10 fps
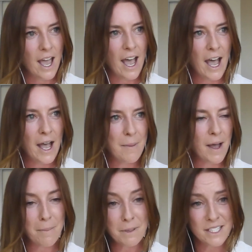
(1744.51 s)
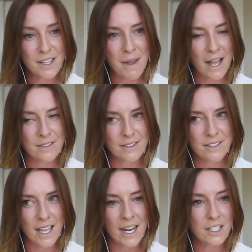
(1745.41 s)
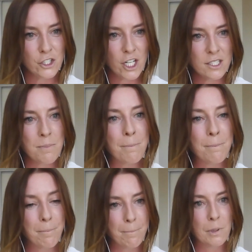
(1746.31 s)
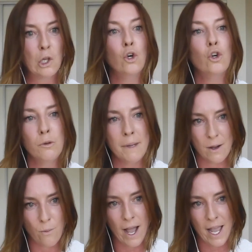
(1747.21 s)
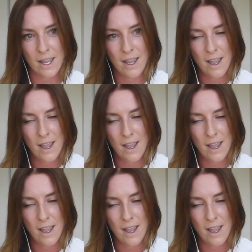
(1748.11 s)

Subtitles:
up into the mountains, and it just blew me away.